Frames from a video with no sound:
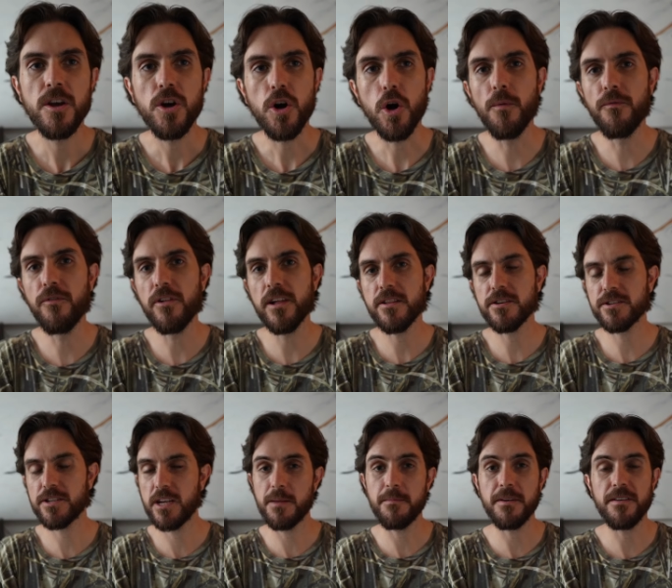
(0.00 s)
Hopefully, there's
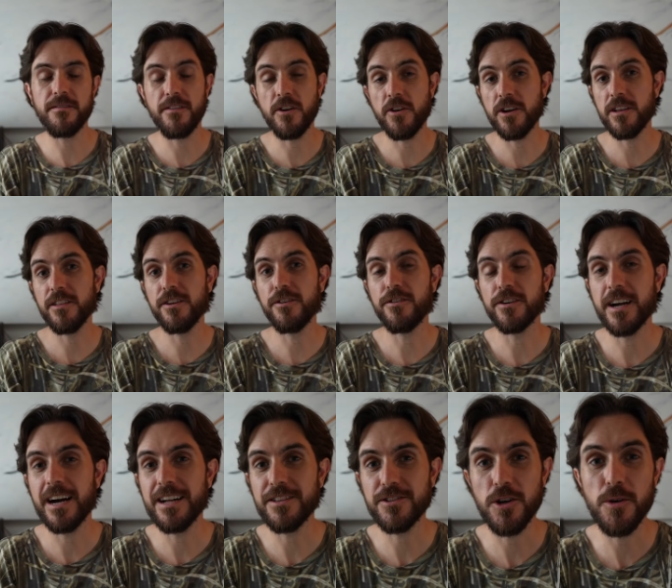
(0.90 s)
going to be very little
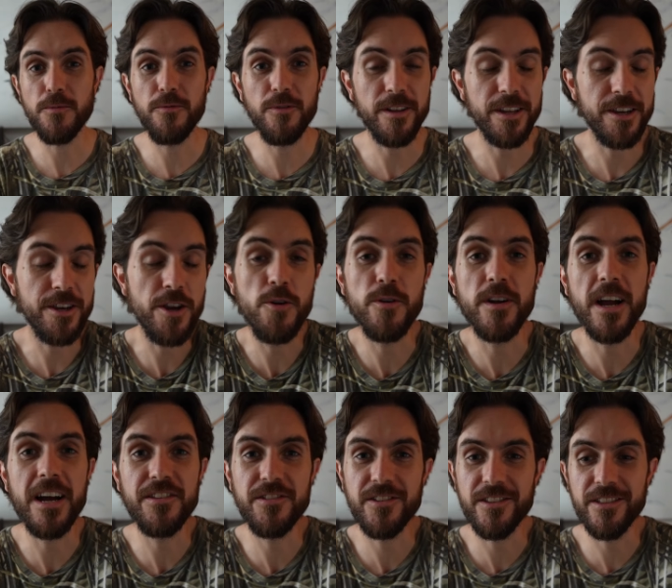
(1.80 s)
cuts, hopefully, no
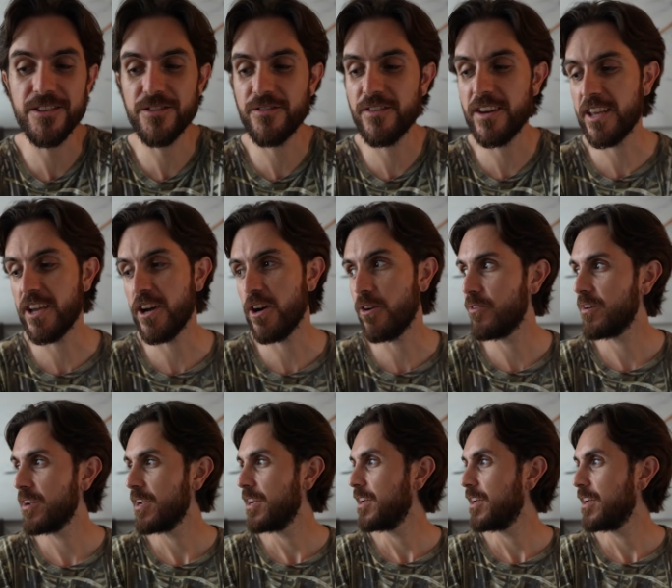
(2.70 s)
cuts in this video.